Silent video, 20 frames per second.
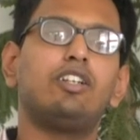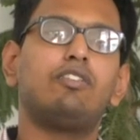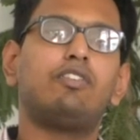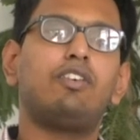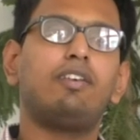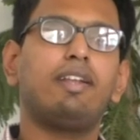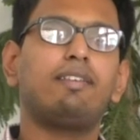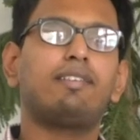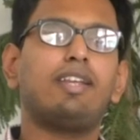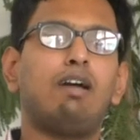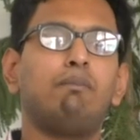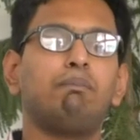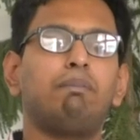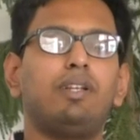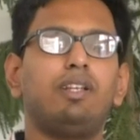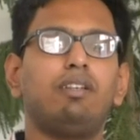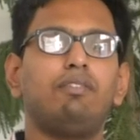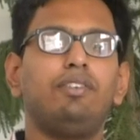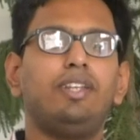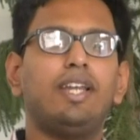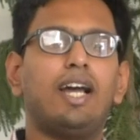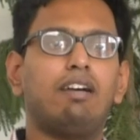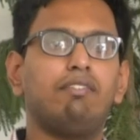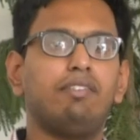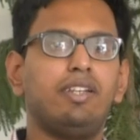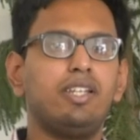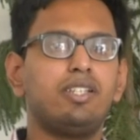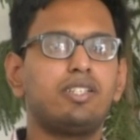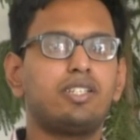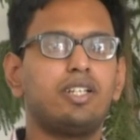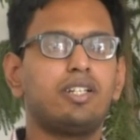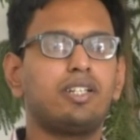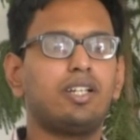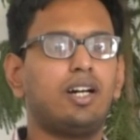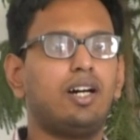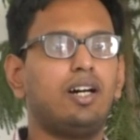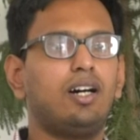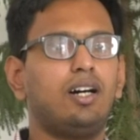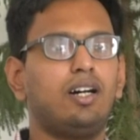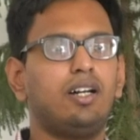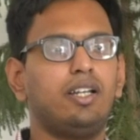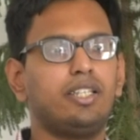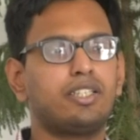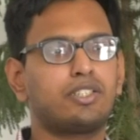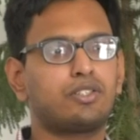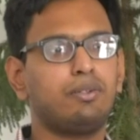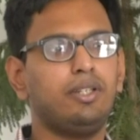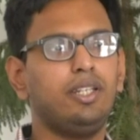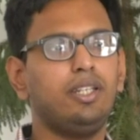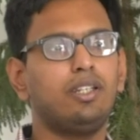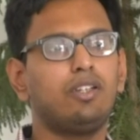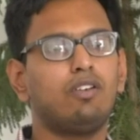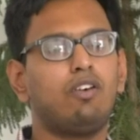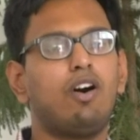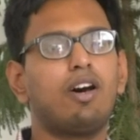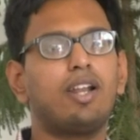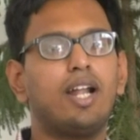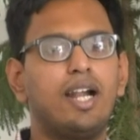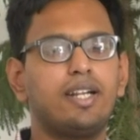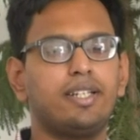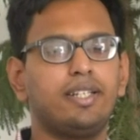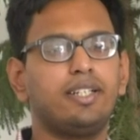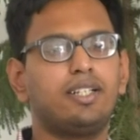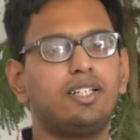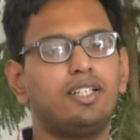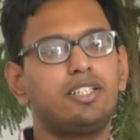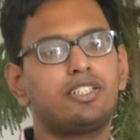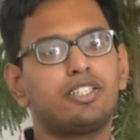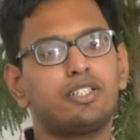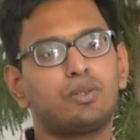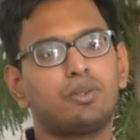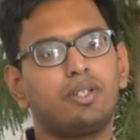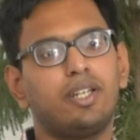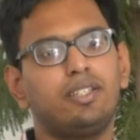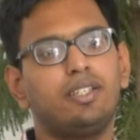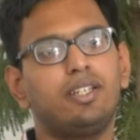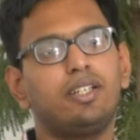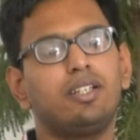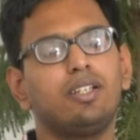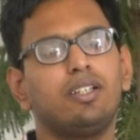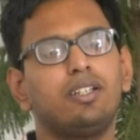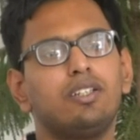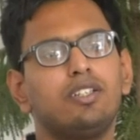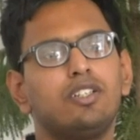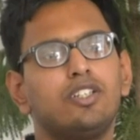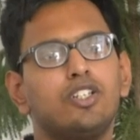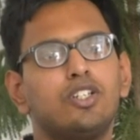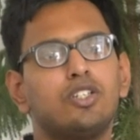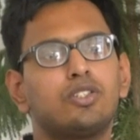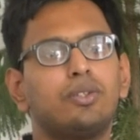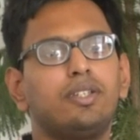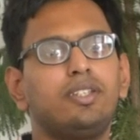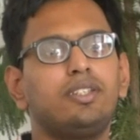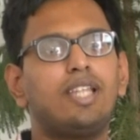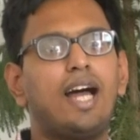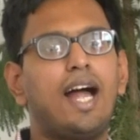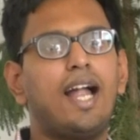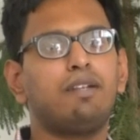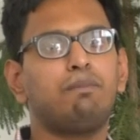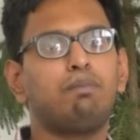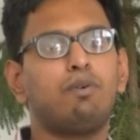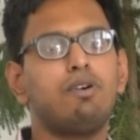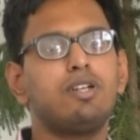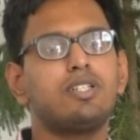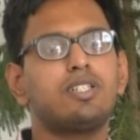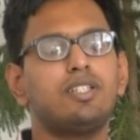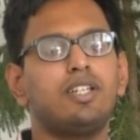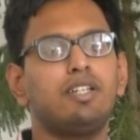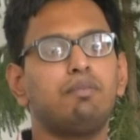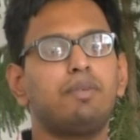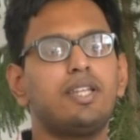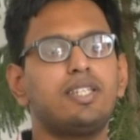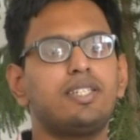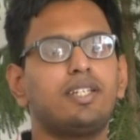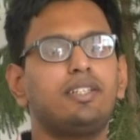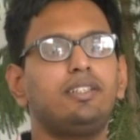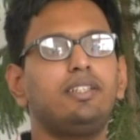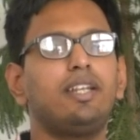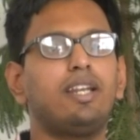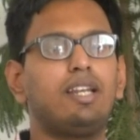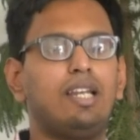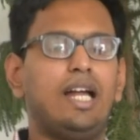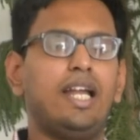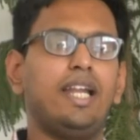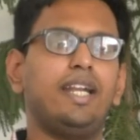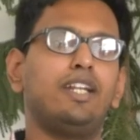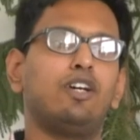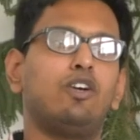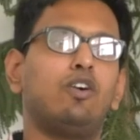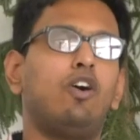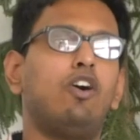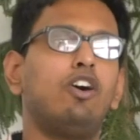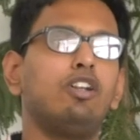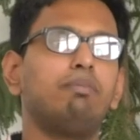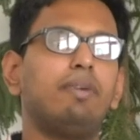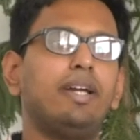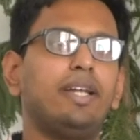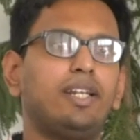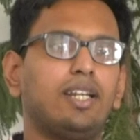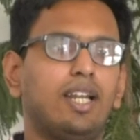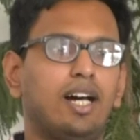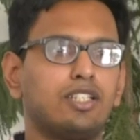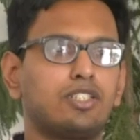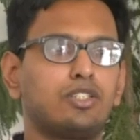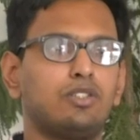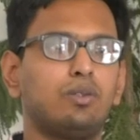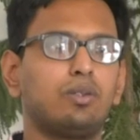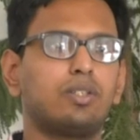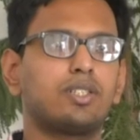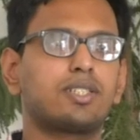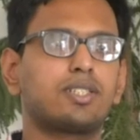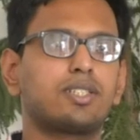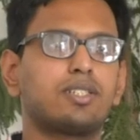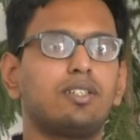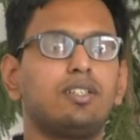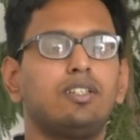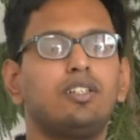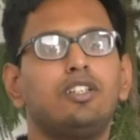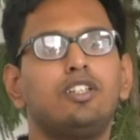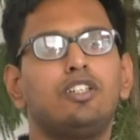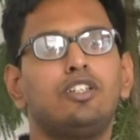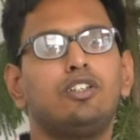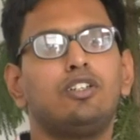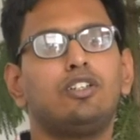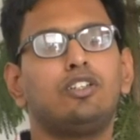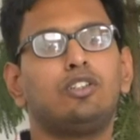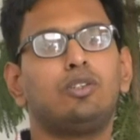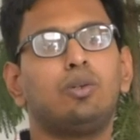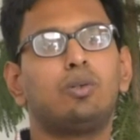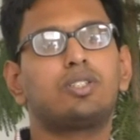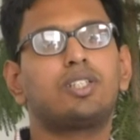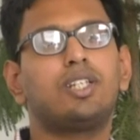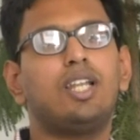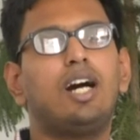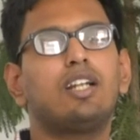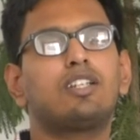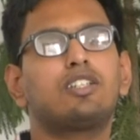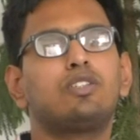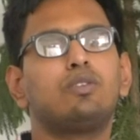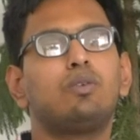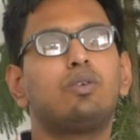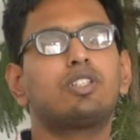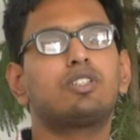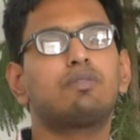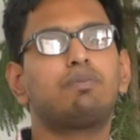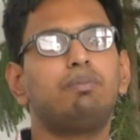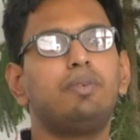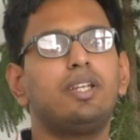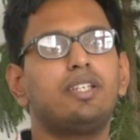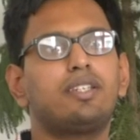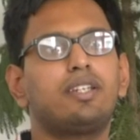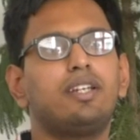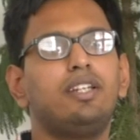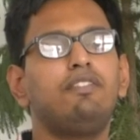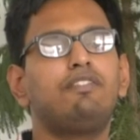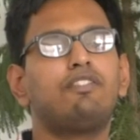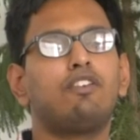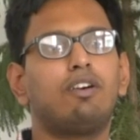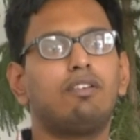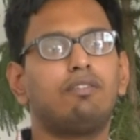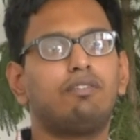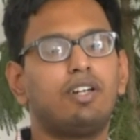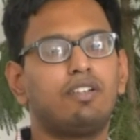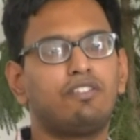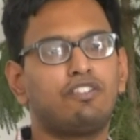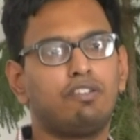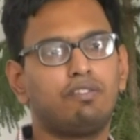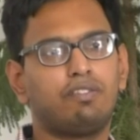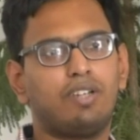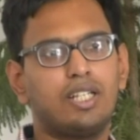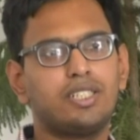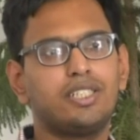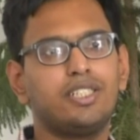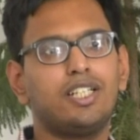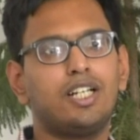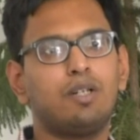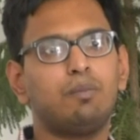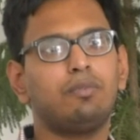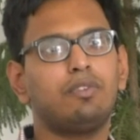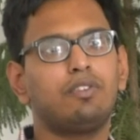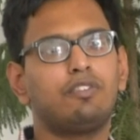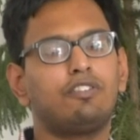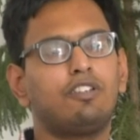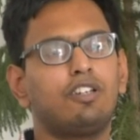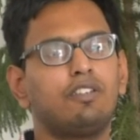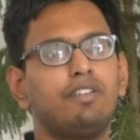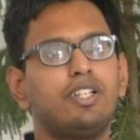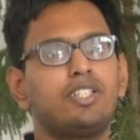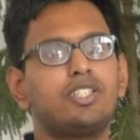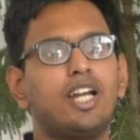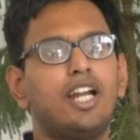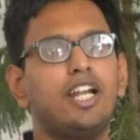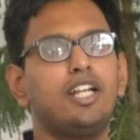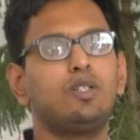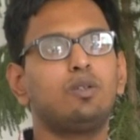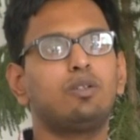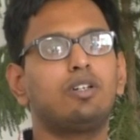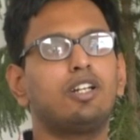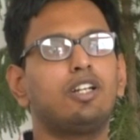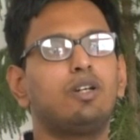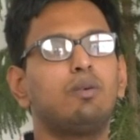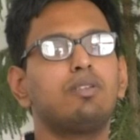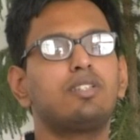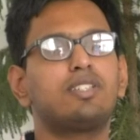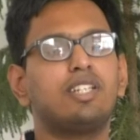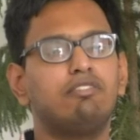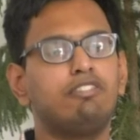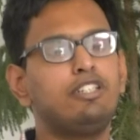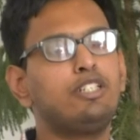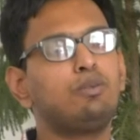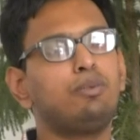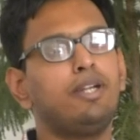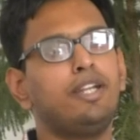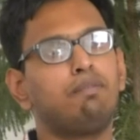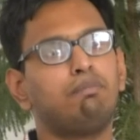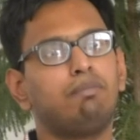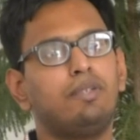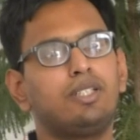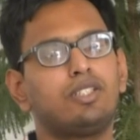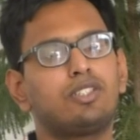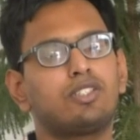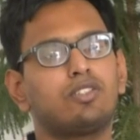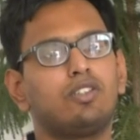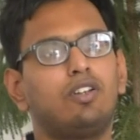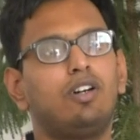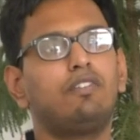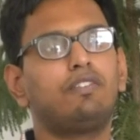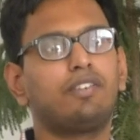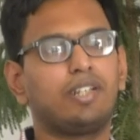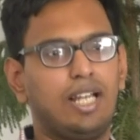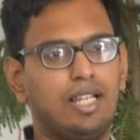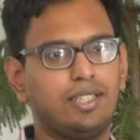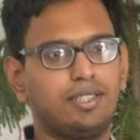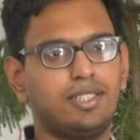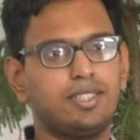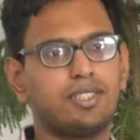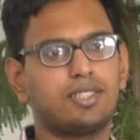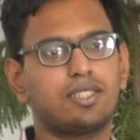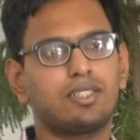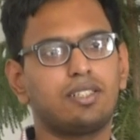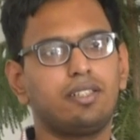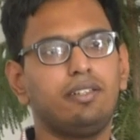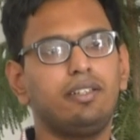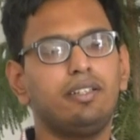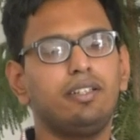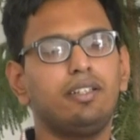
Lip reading: For example, we have ancient history or art and culture together. So in that portion, I basically relied on my class notes. Those class notes basically were from Vajiram, for which I took around 7 to 8 months of classes.